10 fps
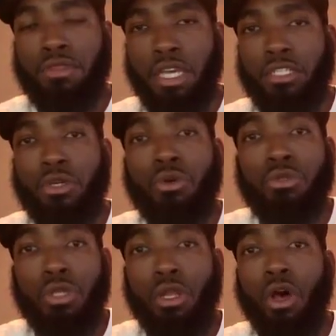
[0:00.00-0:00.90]
things that
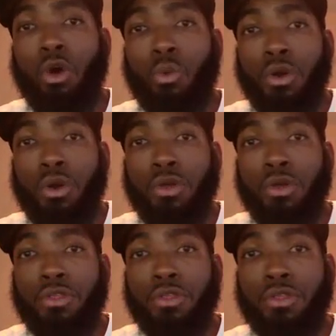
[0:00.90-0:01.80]
goes along
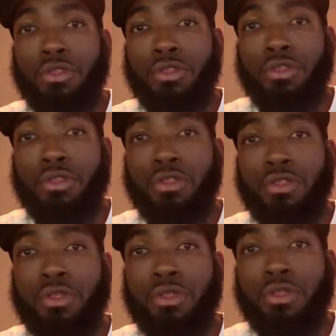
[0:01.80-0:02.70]
with your
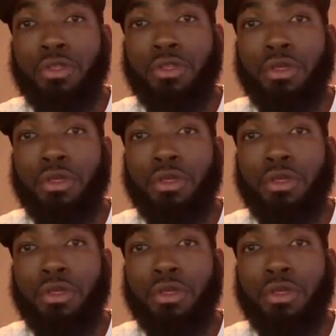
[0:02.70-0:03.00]
psychological,